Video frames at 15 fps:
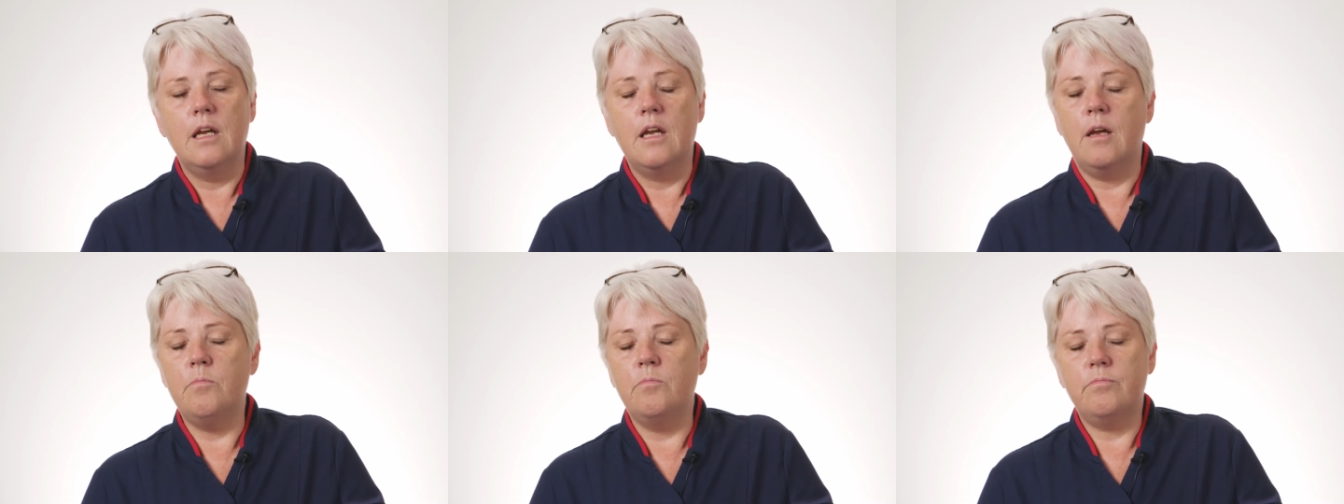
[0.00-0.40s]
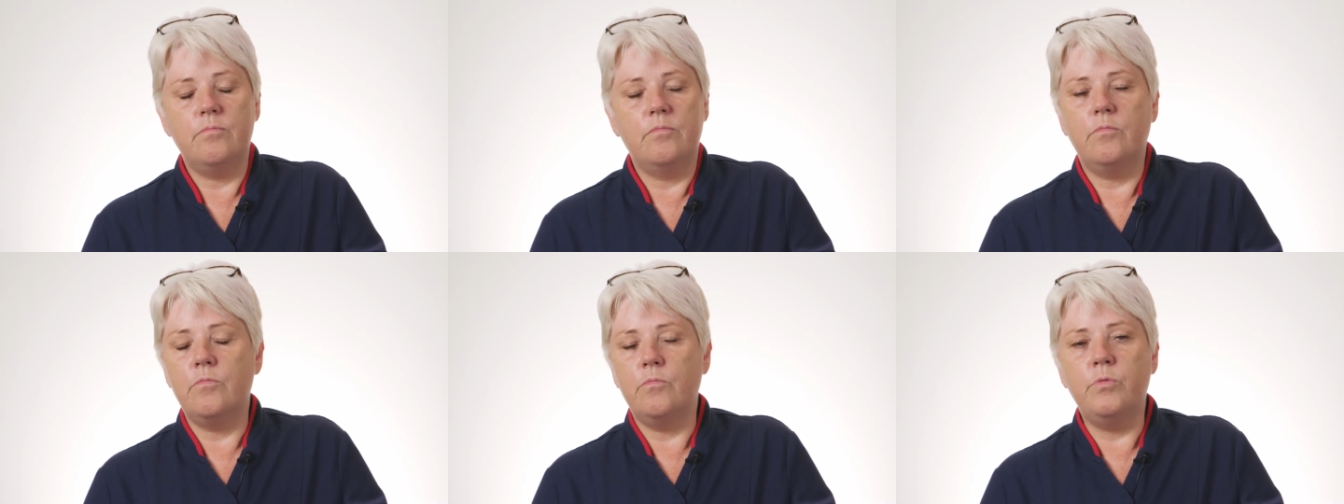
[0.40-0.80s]
And
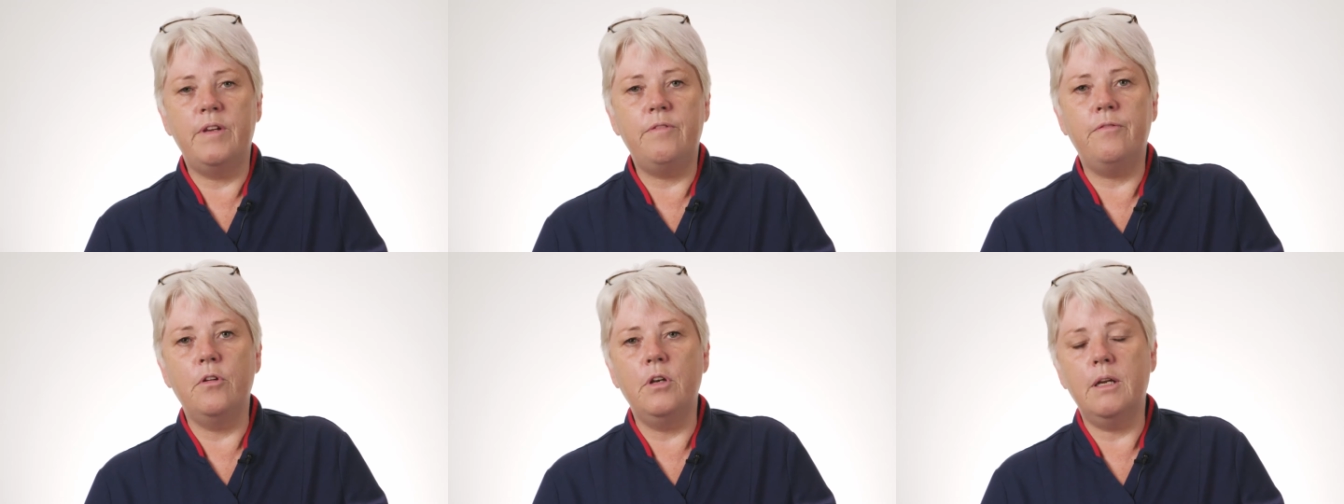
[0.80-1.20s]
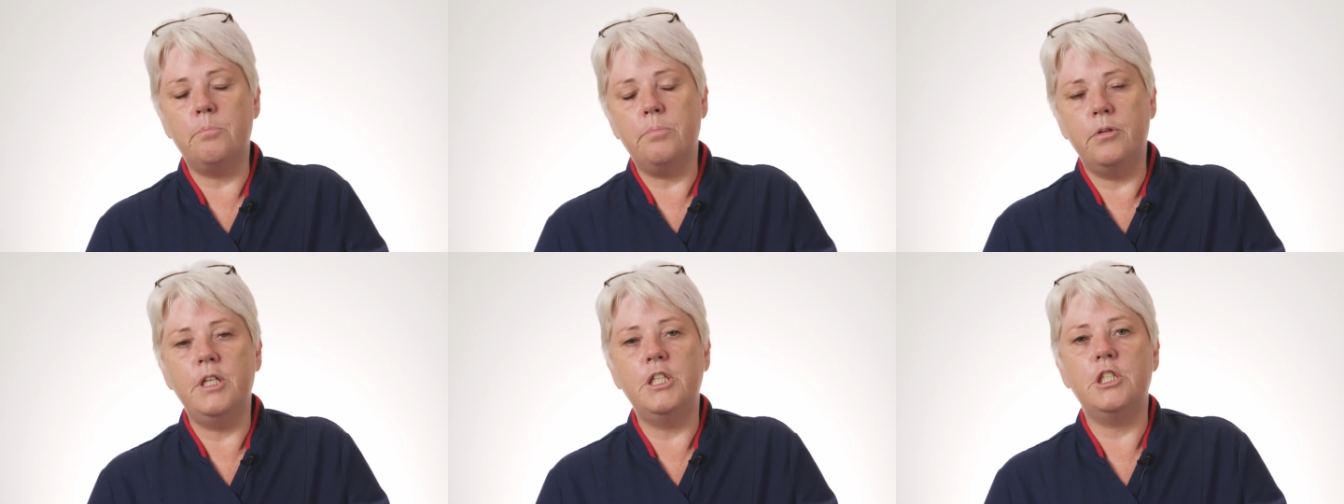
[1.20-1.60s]
we fully
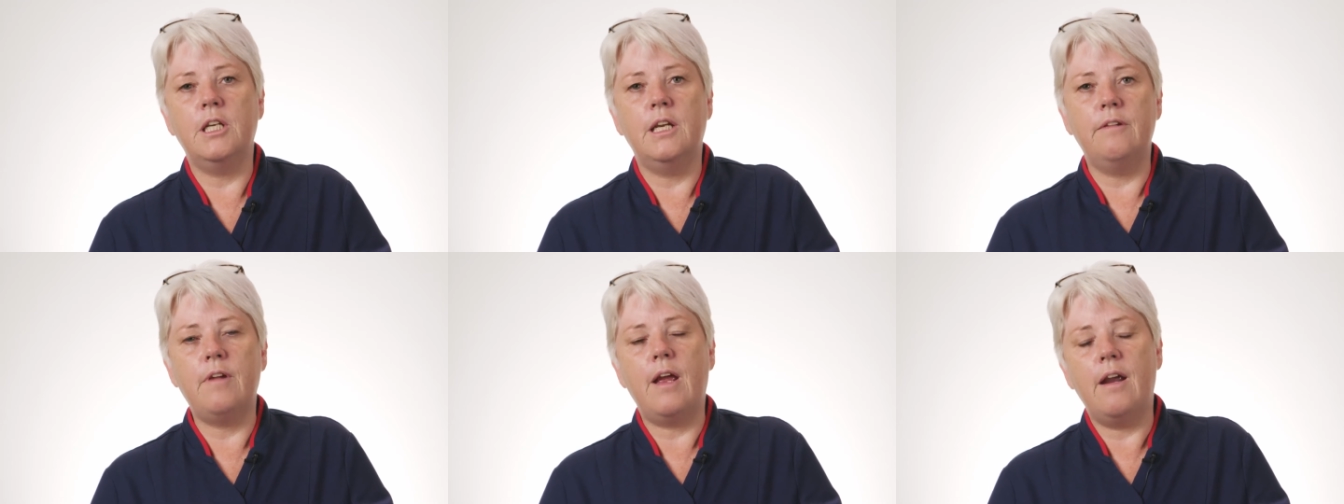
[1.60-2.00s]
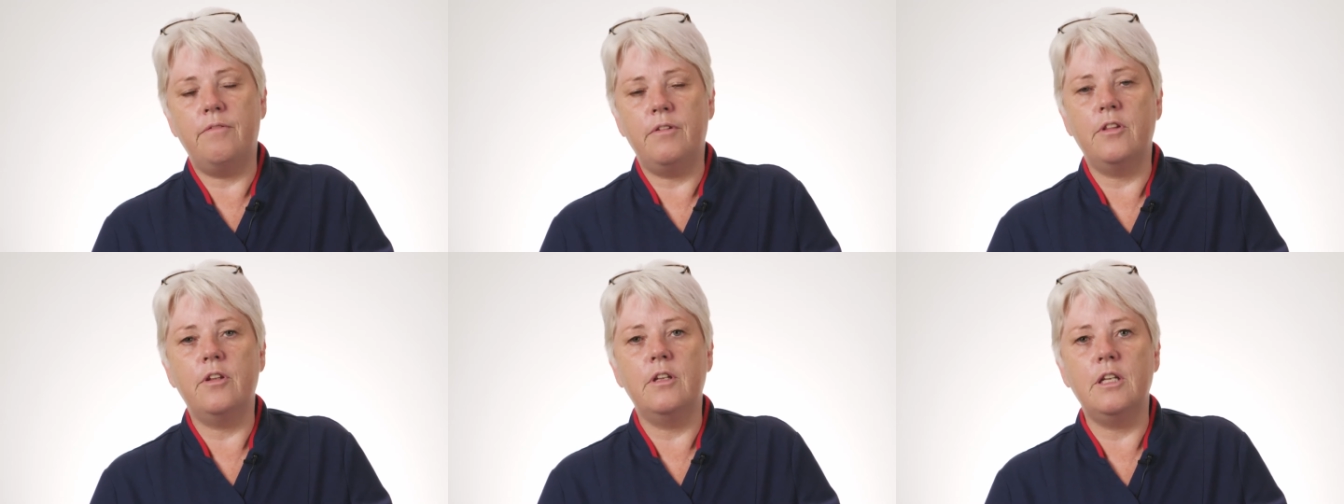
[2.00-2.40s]
appreciate
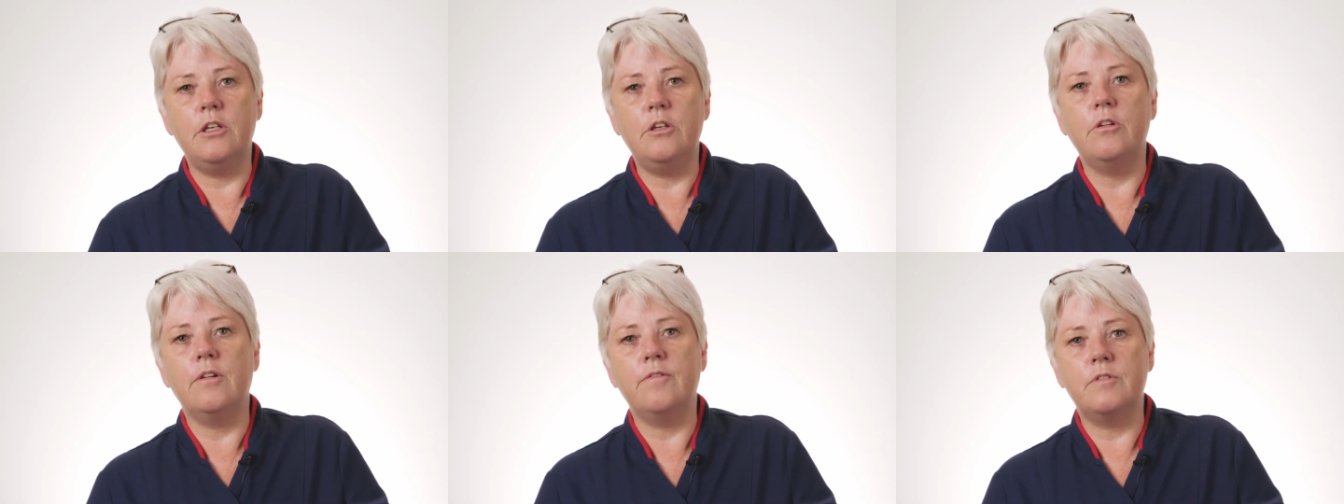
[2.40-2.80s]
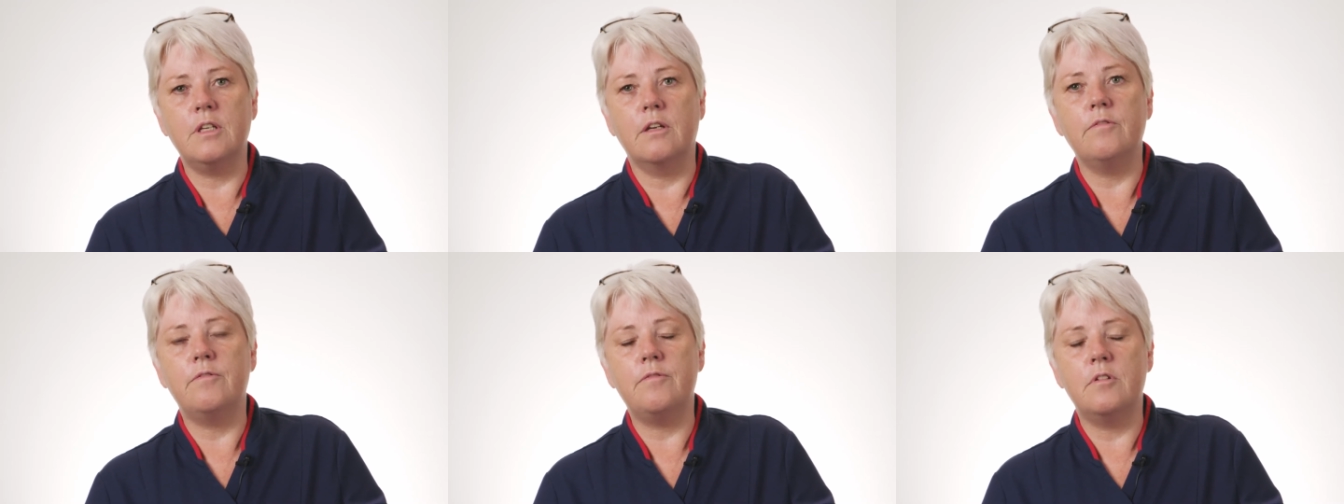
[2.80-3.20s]
everything that you have
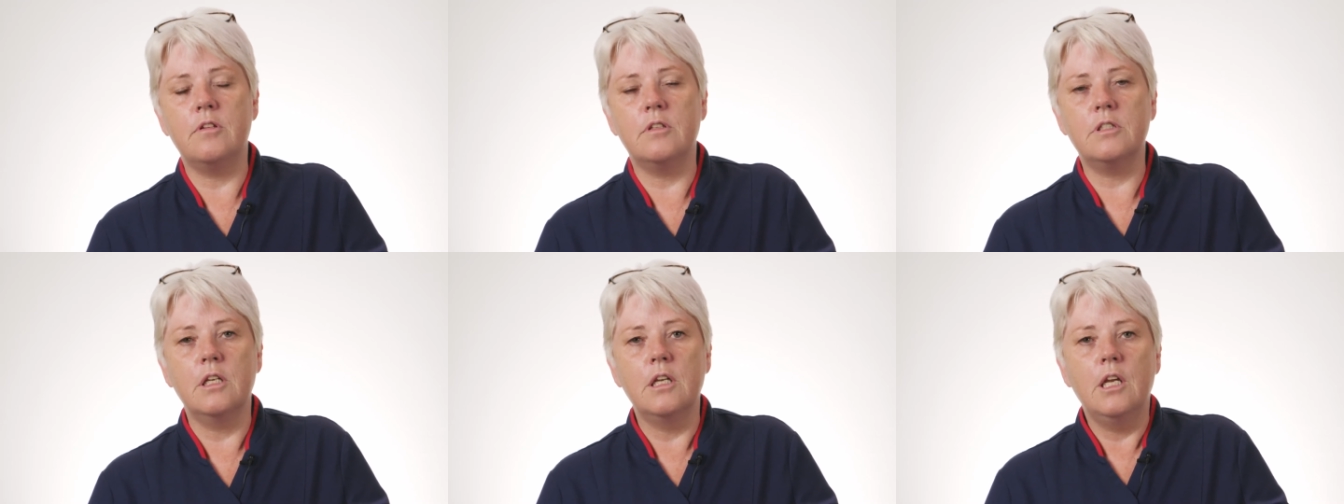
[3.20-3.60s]
done for us.